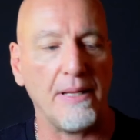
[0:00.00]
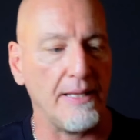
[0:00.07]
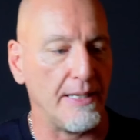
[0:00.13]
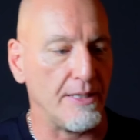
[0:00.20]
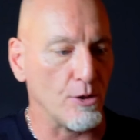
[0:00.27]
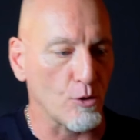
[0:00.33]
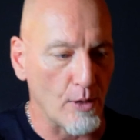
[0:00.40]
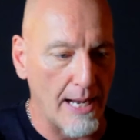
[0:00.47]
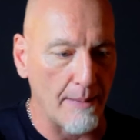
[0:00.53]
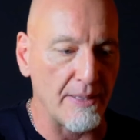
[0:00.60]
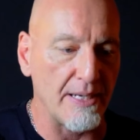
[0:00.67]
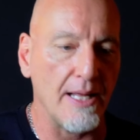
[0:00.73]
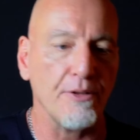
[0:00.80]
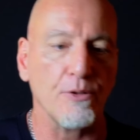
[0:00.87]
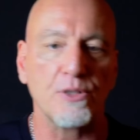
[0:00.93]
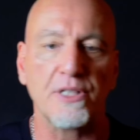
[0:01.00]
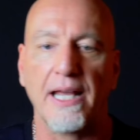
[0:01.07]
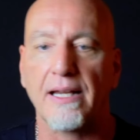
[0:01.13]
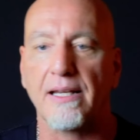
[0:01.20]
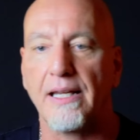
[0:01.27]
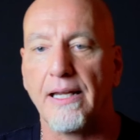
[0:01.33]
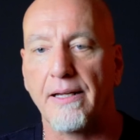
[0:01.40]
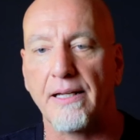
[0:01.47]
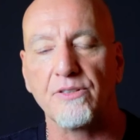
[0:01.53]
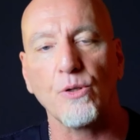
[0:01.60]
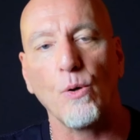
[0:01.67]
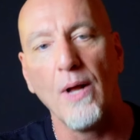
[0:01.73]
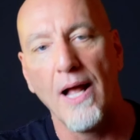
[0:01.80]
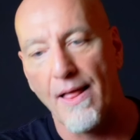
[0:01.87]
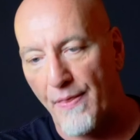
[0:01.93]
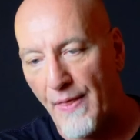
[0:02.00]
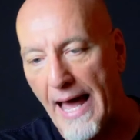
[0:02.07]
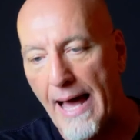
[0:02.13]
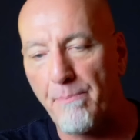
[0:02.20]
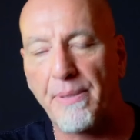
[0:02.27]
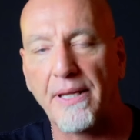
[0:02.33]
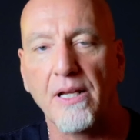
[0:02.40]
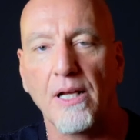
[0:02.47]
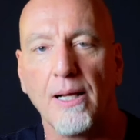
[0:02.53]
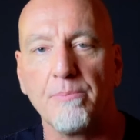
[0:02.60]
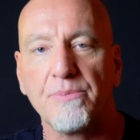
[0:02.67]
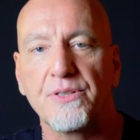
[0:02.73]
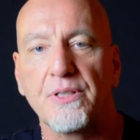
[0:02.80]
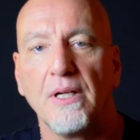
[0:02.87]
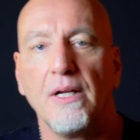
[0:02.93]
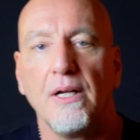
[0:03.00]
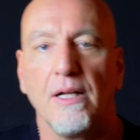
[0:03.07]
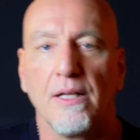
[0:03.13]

And then you grab another technique. And so that becomes